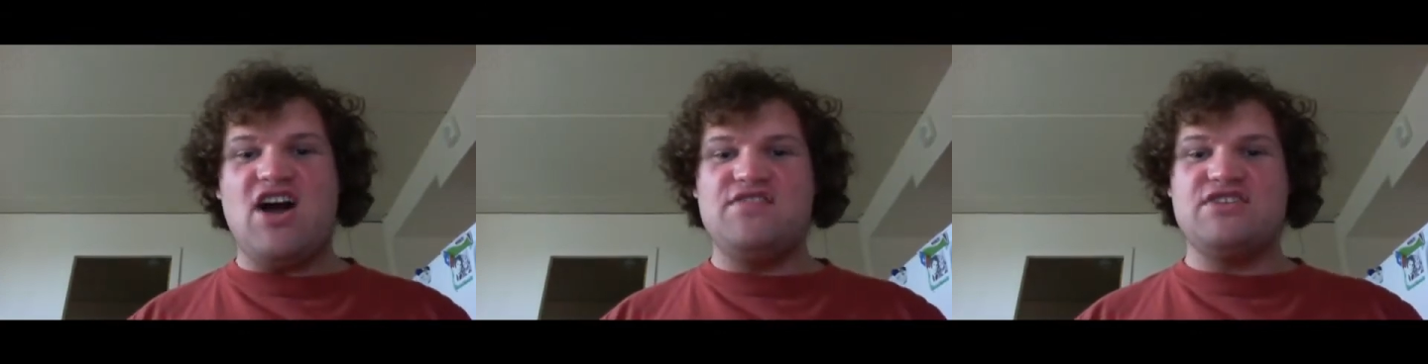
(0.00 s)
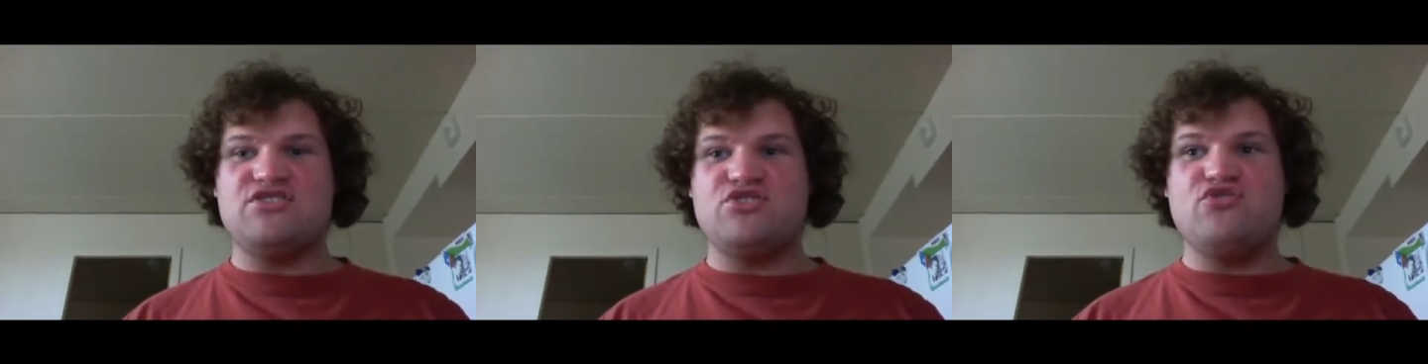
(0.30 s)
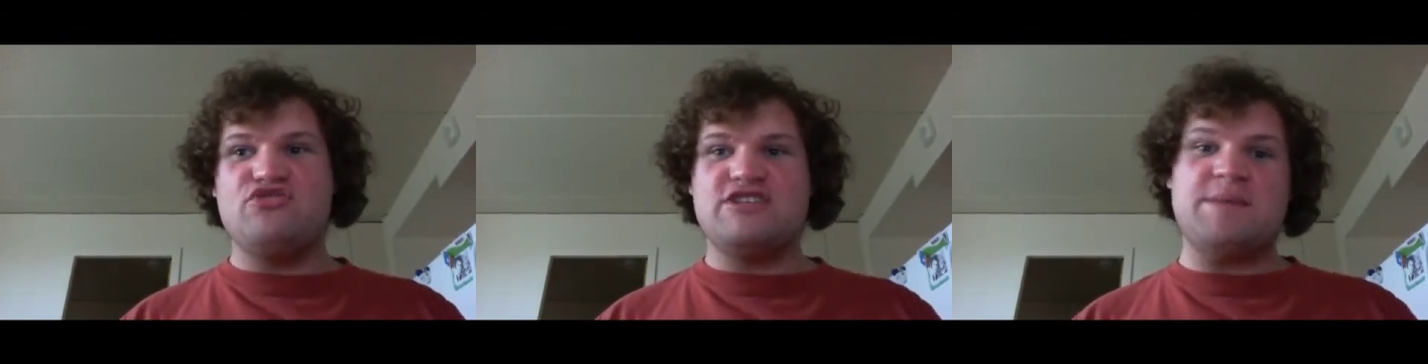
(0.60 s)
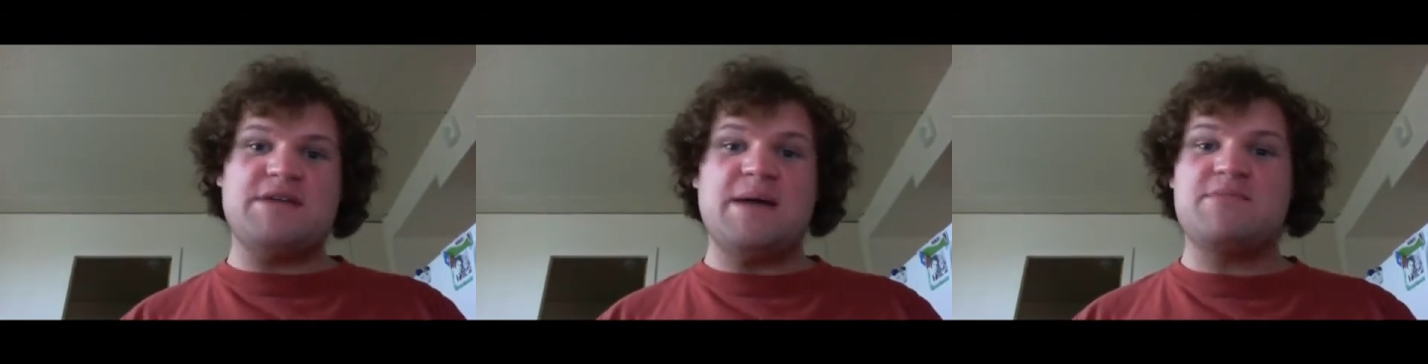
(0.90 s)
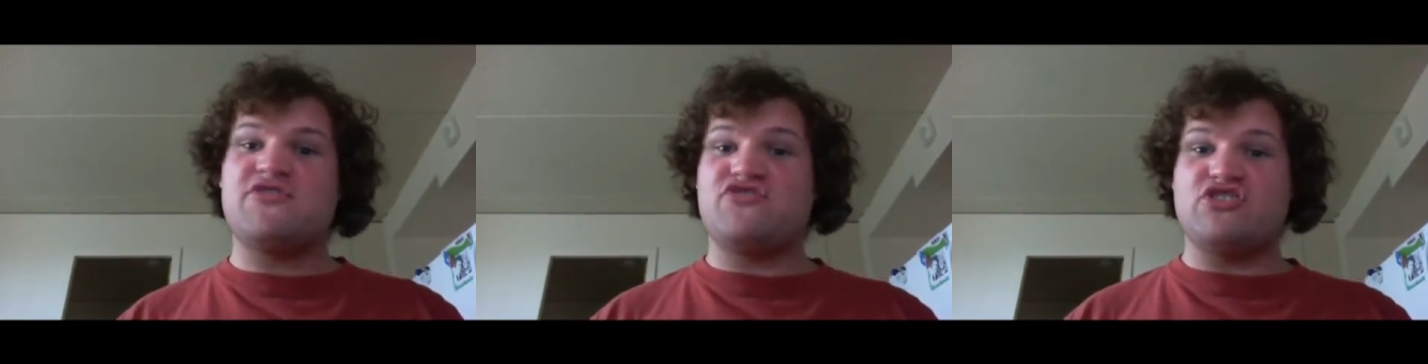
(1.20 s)
of this new
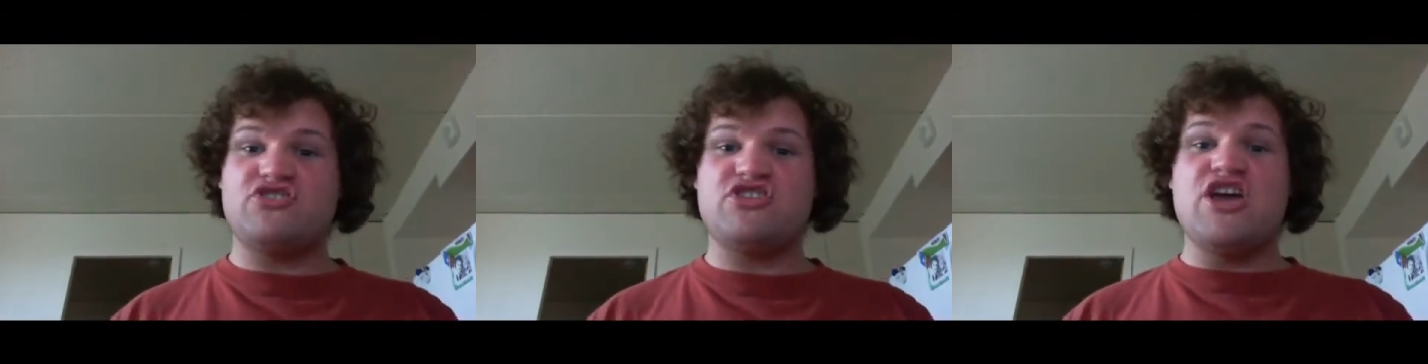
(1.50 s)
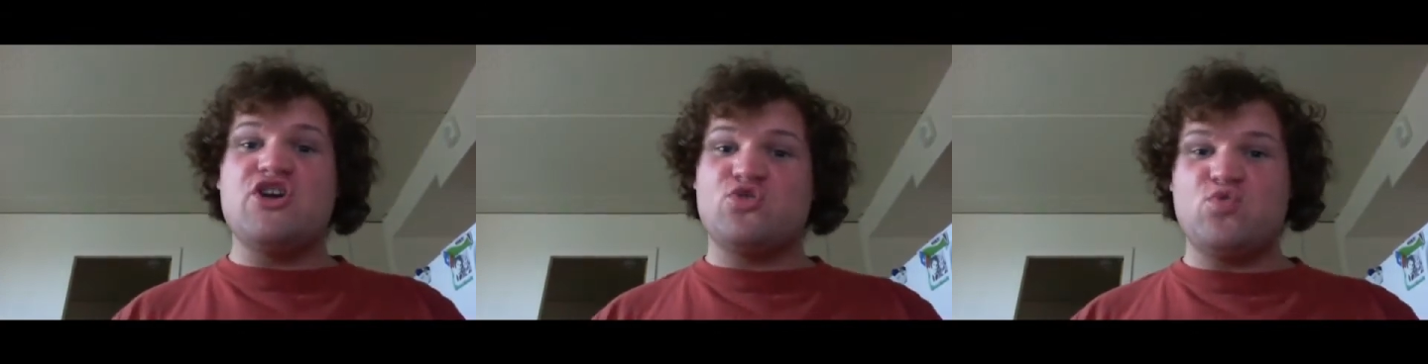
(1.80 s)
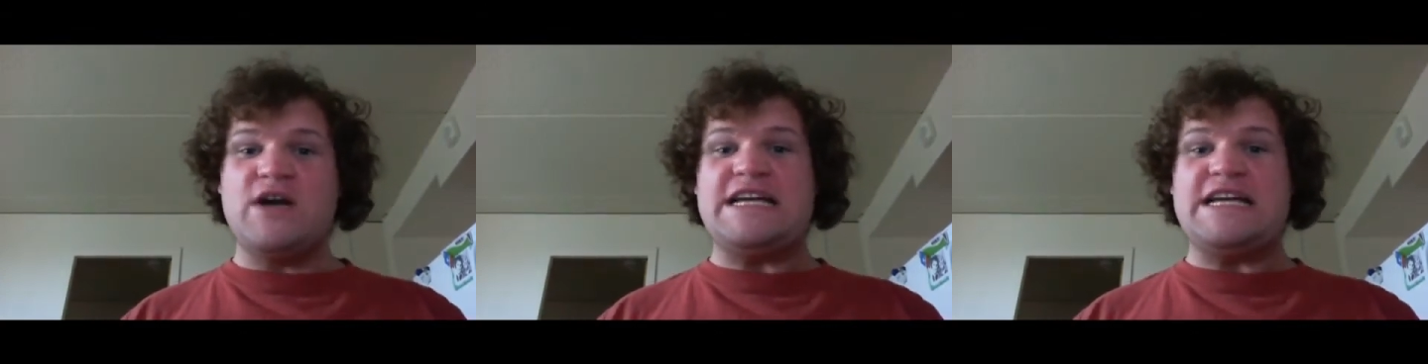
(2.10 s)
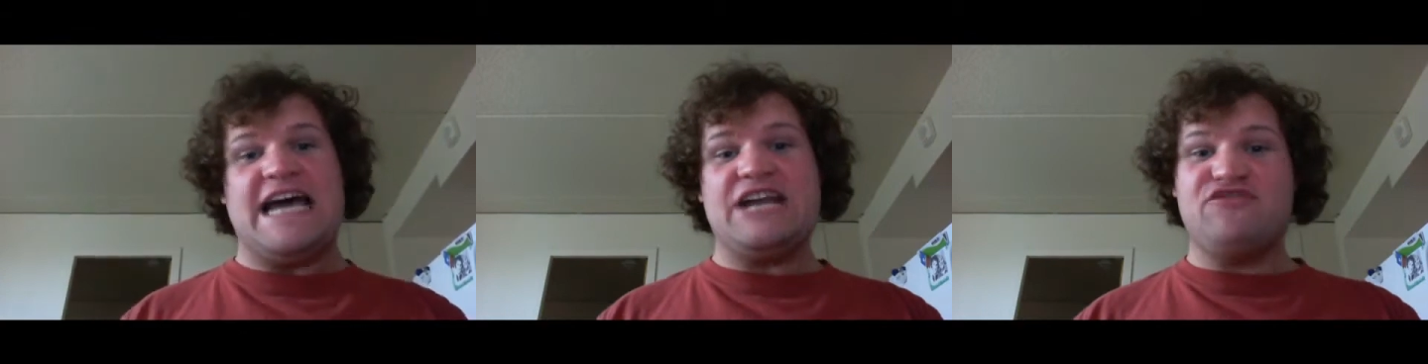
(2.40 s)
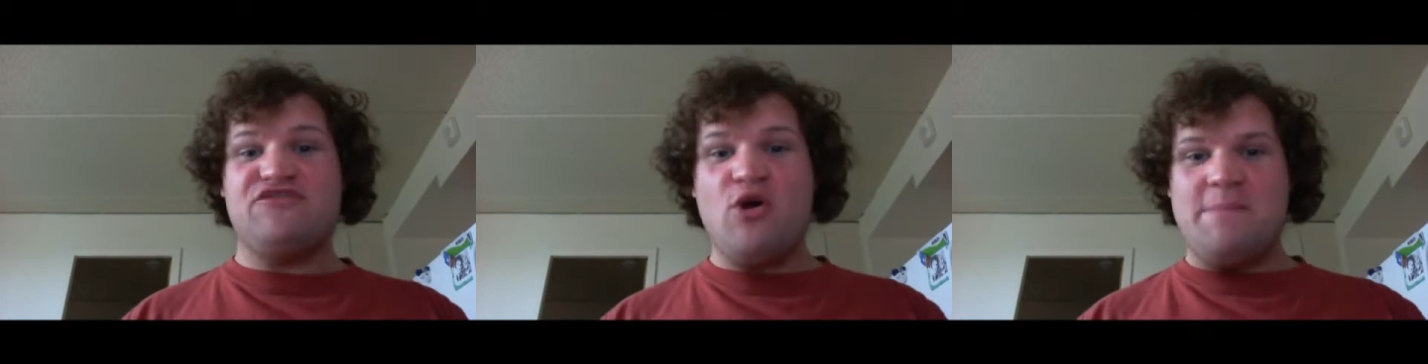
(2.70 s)
September 1st, 2010
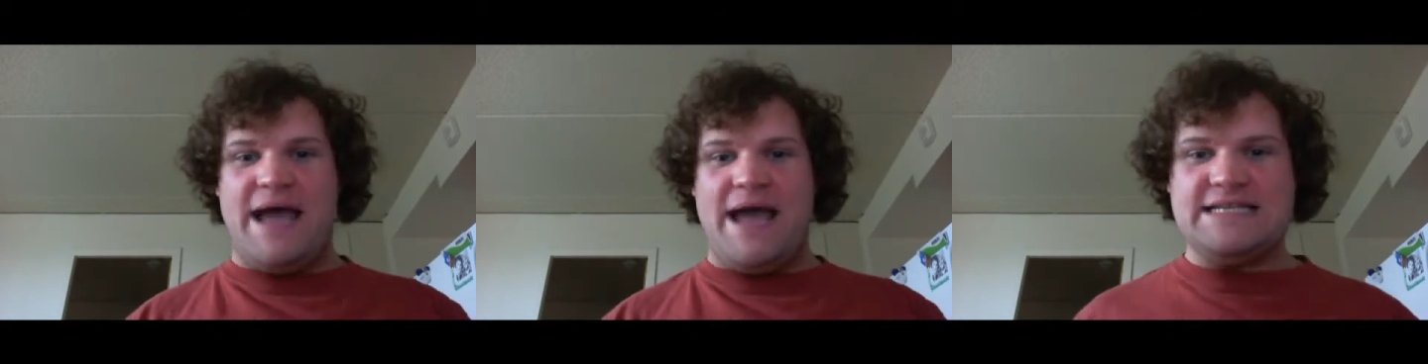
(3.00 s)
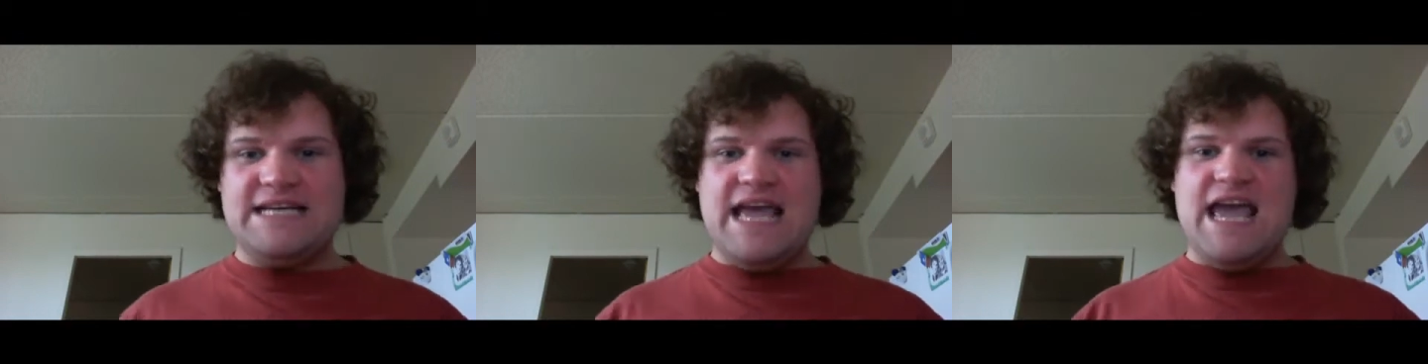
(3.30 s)
format.